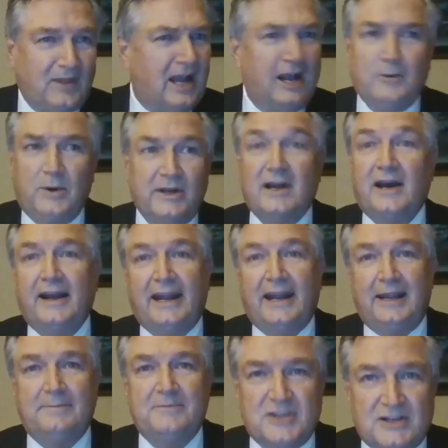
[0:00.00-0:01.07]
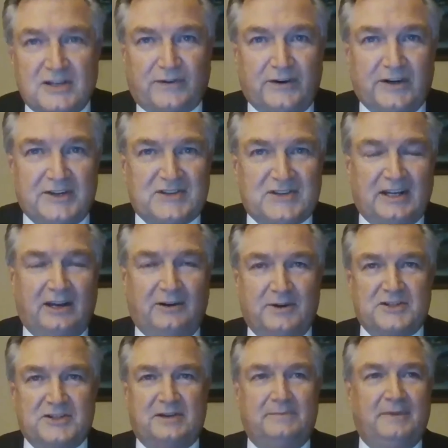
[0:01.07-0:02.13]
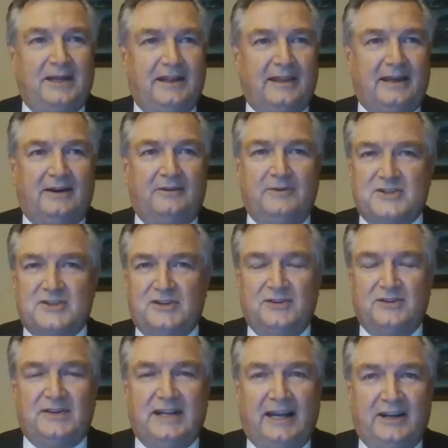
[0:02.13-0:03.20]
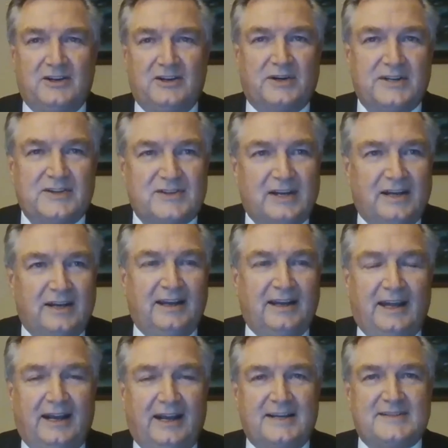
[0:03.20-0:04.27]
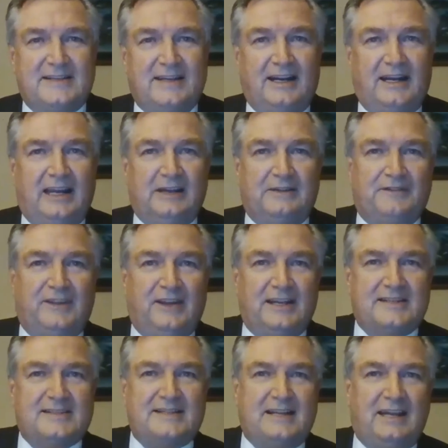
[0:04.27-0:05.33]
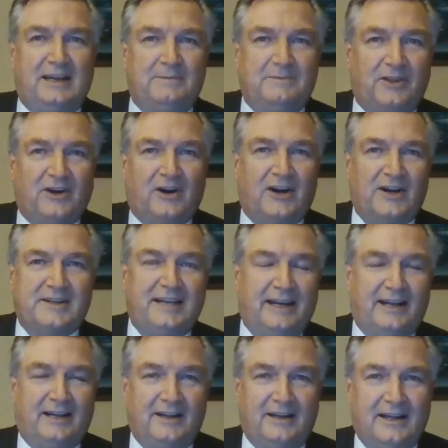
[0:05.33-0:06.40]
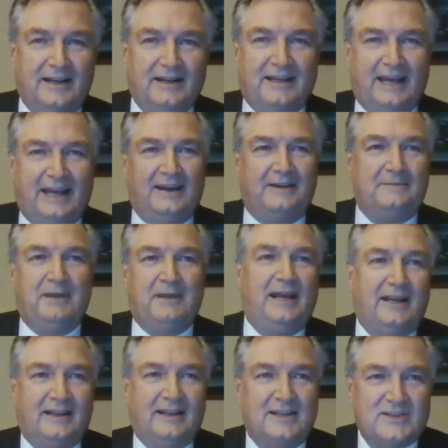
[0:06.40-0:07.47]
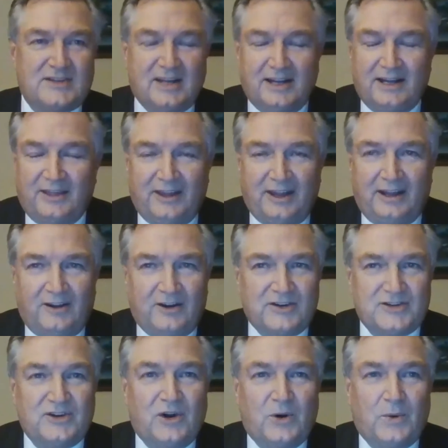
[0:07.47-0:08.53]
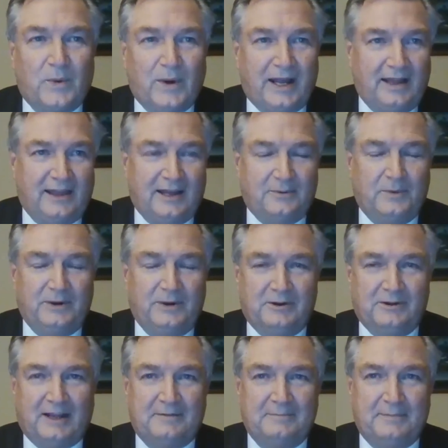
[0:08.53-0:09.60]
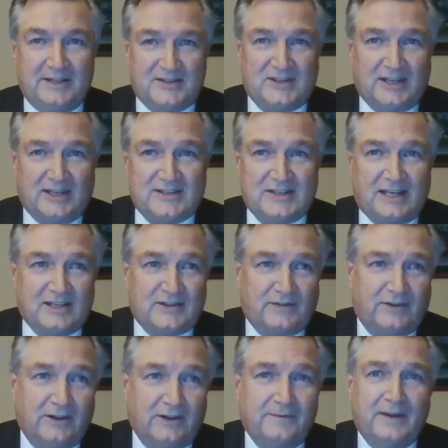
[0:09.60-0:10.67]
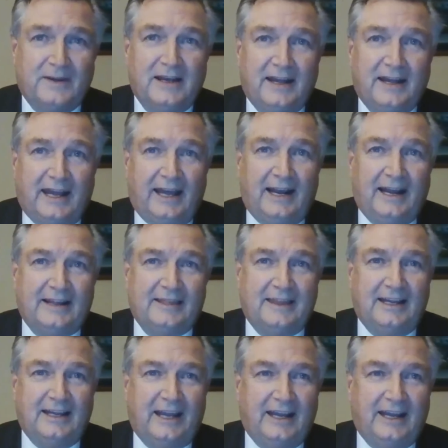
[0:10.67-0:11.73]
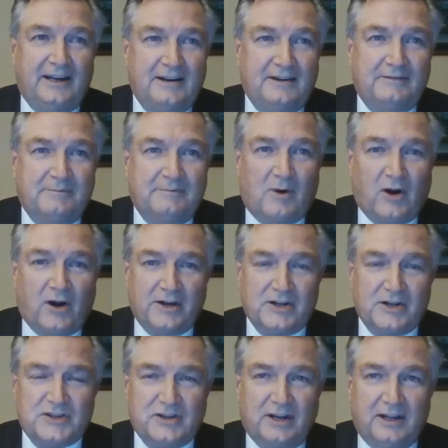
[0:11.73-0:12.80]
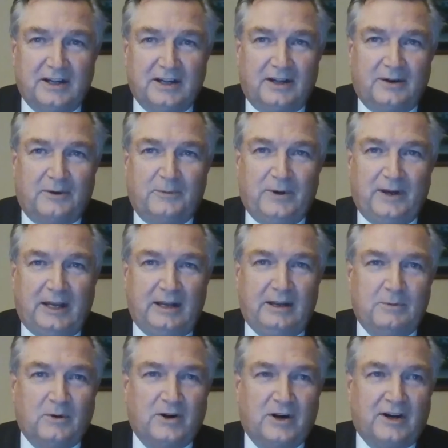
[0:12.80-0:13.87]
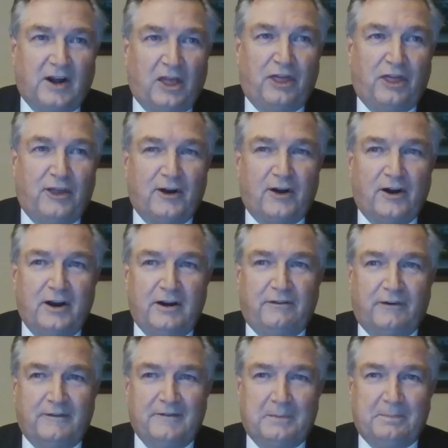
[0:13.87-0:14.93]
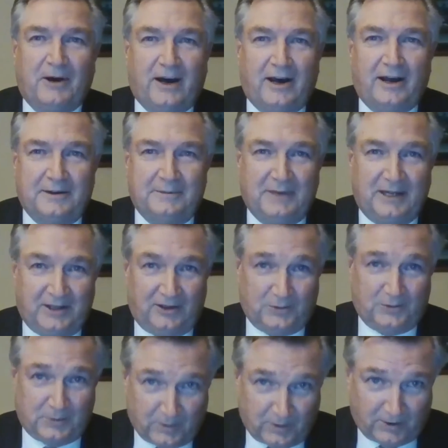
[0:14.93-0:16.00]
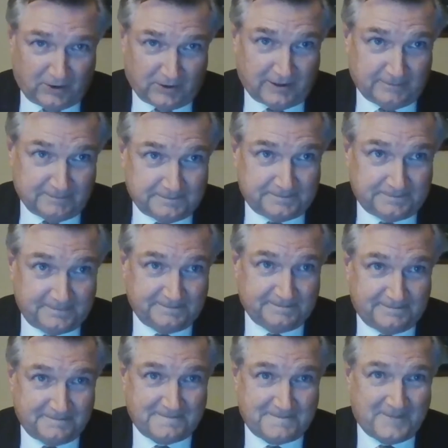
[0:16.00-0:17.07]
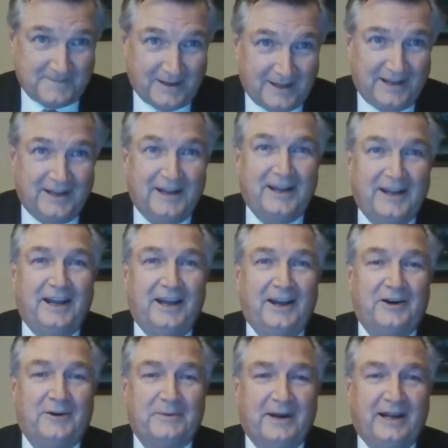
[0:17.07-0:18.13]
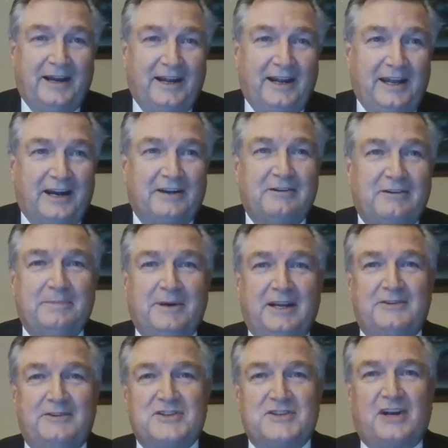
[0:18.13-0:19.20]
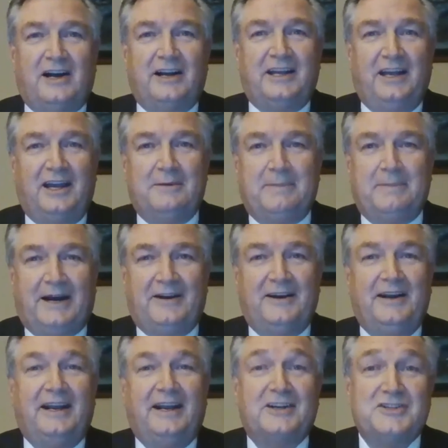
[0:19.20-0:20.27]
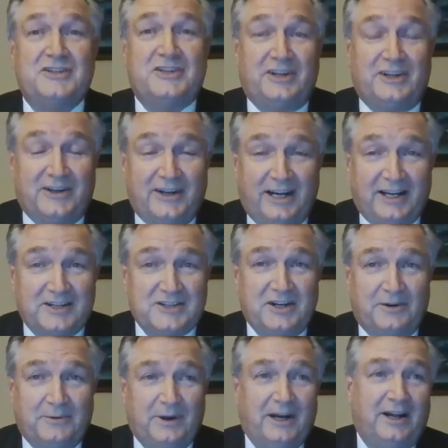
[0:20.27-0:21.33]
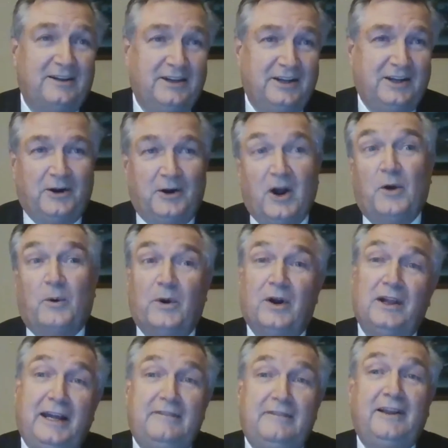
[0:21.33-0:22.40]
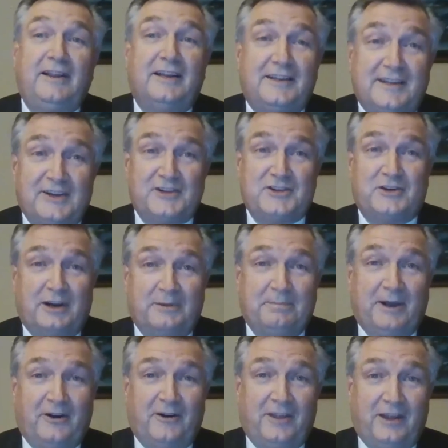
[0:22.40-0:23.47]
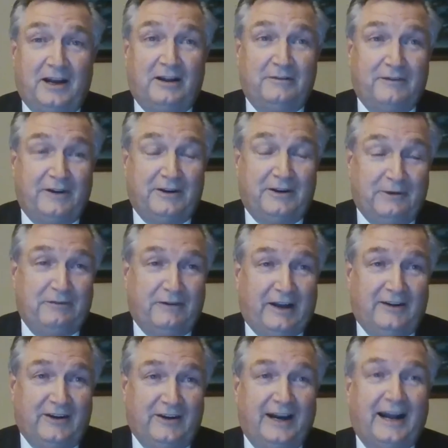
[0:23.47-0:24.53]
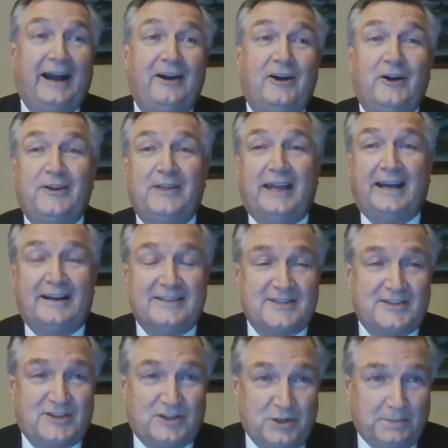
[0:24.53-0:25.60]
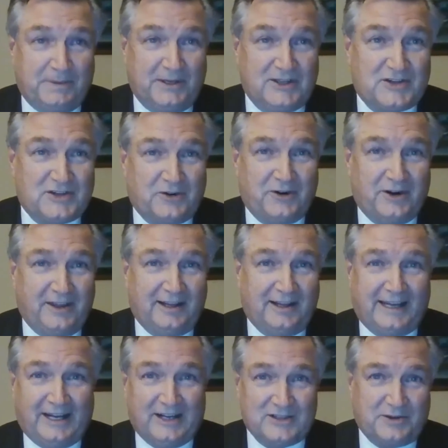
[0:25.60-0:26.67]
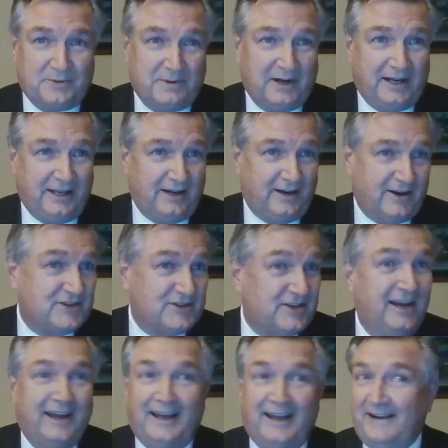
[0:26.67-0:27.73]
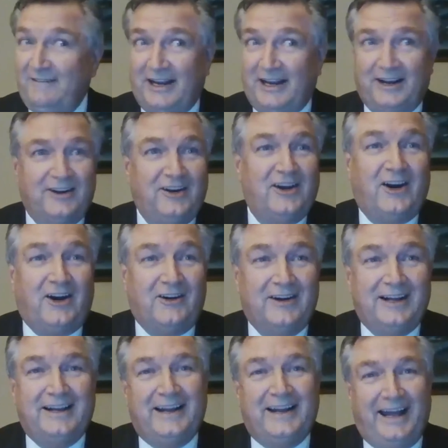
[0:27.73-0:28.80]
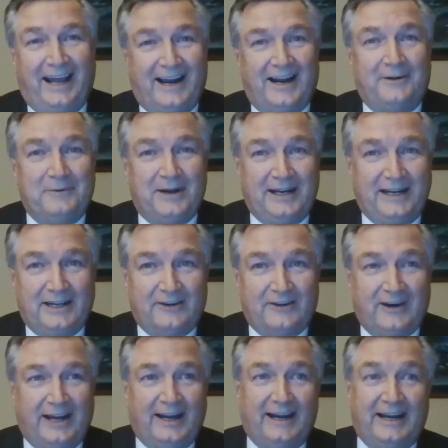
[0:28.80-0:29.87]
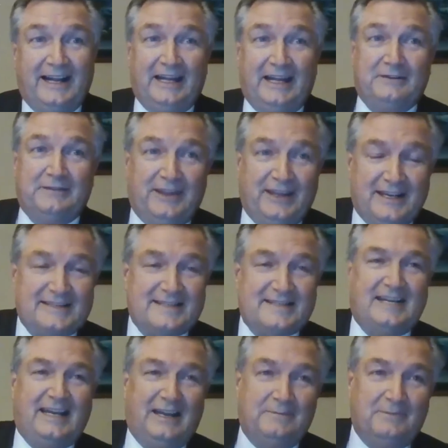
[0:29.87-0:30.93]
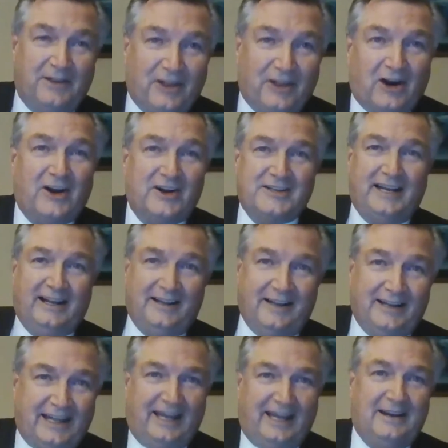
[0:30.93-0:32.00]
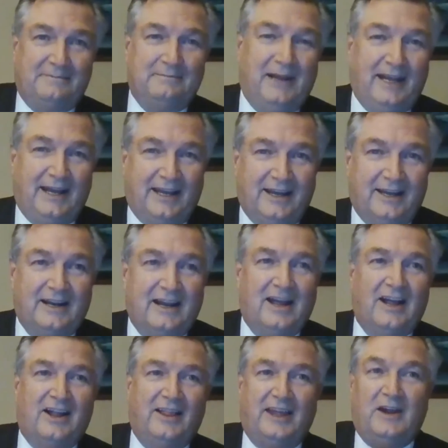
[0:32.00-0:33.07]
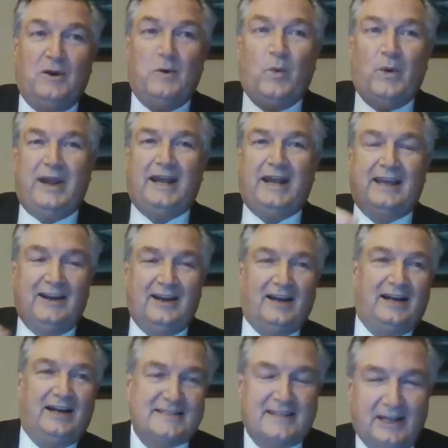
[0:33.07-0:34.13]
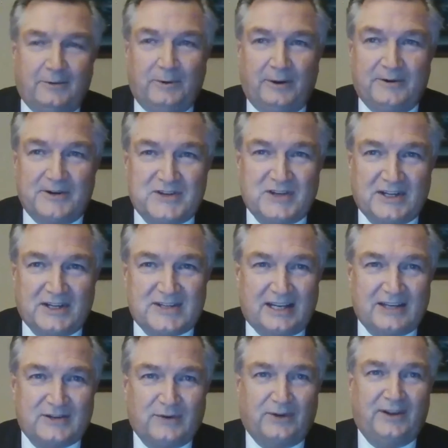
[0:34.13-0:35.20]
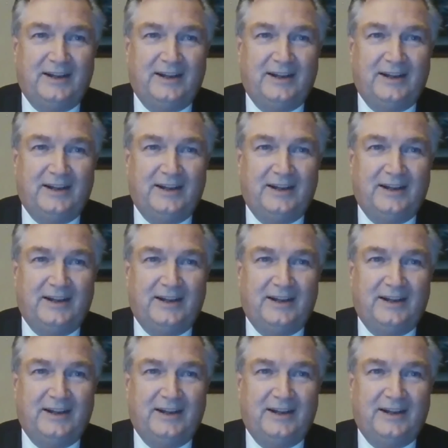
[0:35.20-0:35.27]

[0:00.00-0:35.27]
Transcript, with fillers: I would not aim just for distinguished. To me, that was too dangerous. And I said, if this team with our talent can't make this, then there's no way that we will have been successful. And at the end of March, we were third from the bottom in the world. And already everybody was talking about next year, next year. Well, you know, we're leaving the district better than I found, we'd found it. I'd heard that stupid story the last three years. And I'm like, no. And I reiterated, if this team with our talent can't make it, then we cannot say we were successful.